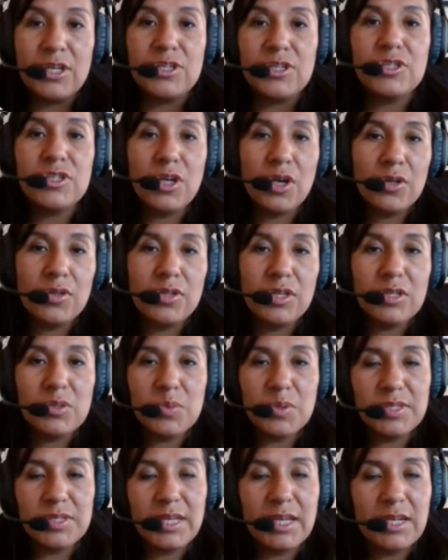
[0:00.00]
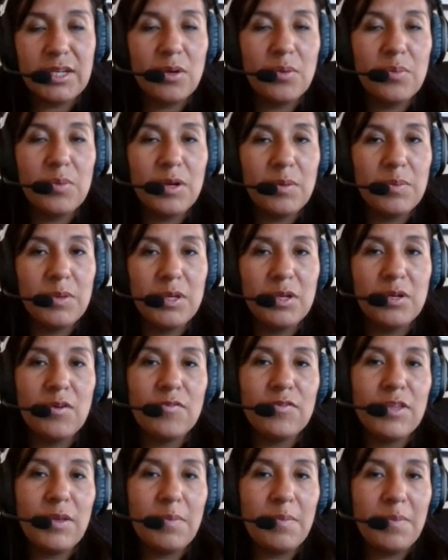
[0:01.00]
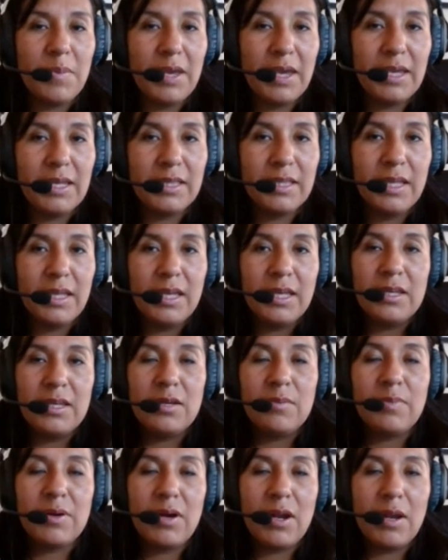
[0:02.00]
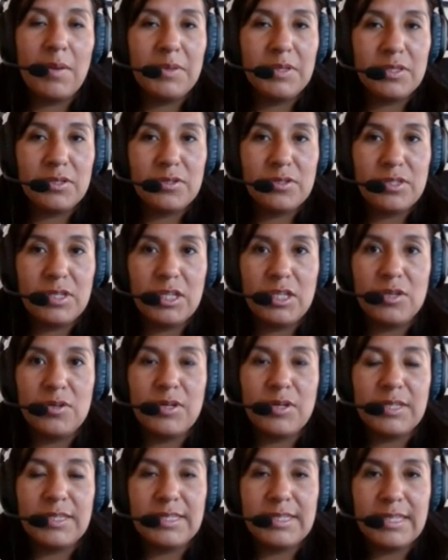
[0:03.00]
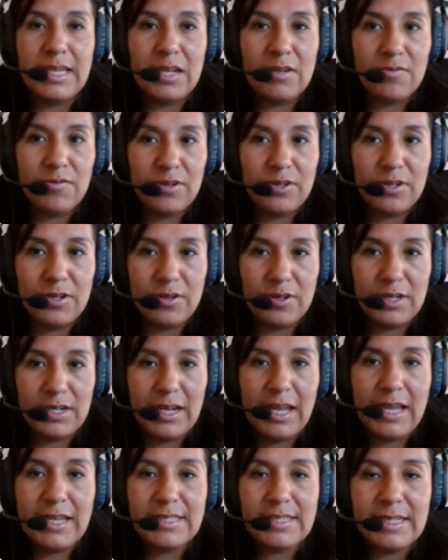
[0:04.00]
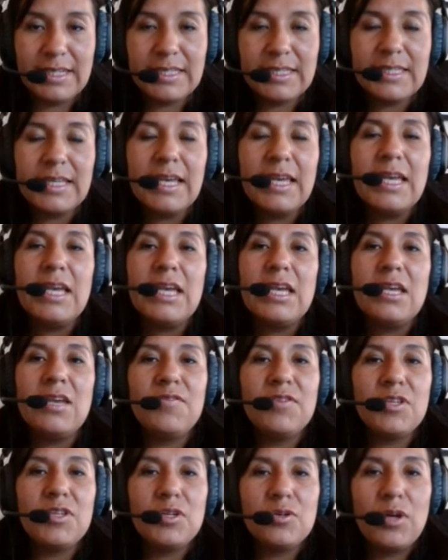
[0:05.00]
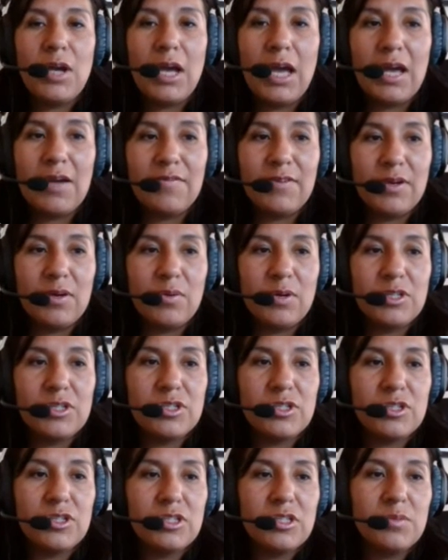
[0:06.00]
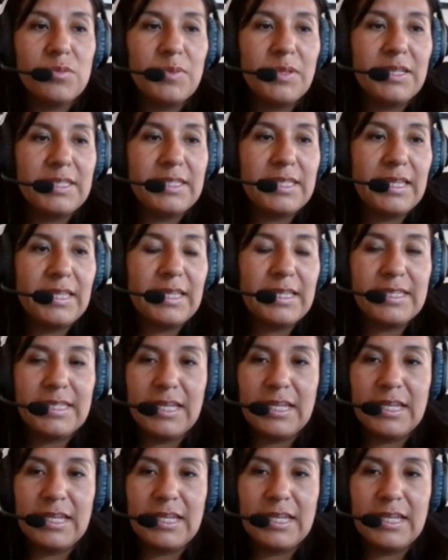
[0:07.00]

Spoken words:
So this was an overview of the main parameters that you can set for your classes. If you do have questions, please send us